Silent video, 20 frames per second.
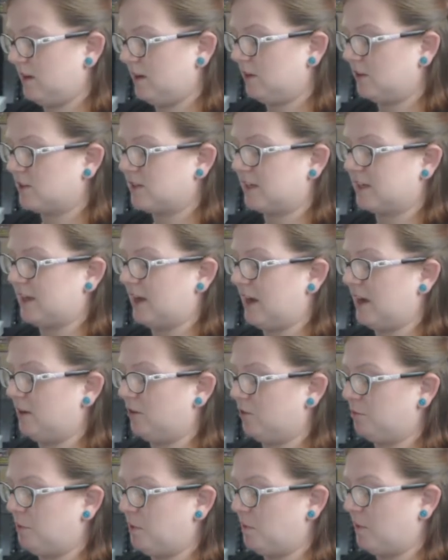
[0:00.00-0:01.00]
It looks like the
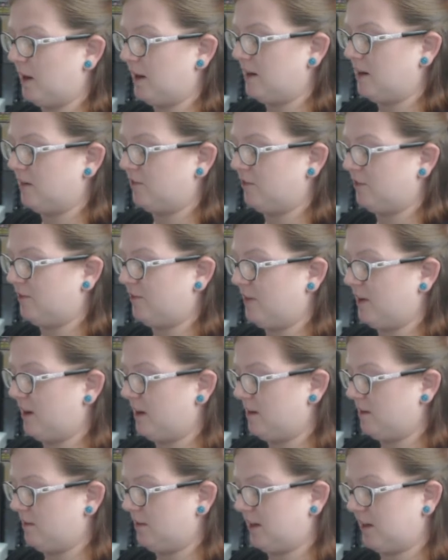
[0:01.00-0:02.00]
handle would be wide enough to fit
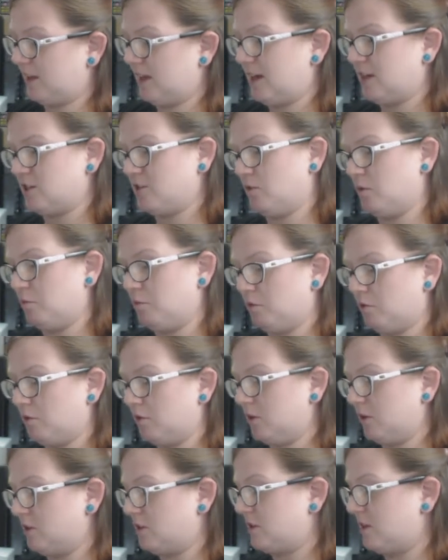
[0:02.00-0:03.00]
on like the edge of a
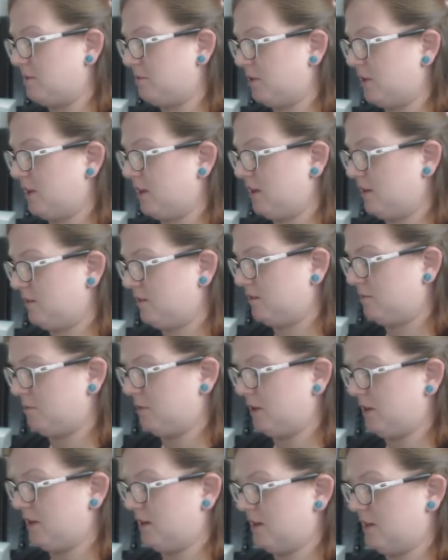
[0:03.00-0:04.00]
bowl or something,
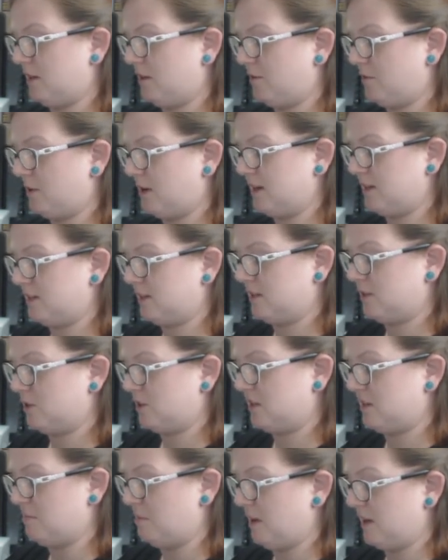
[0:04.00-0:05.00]
but otherwise it's
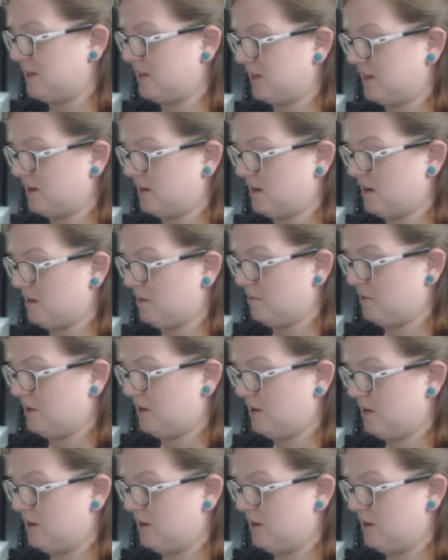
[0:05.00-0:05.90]
just a basic cup.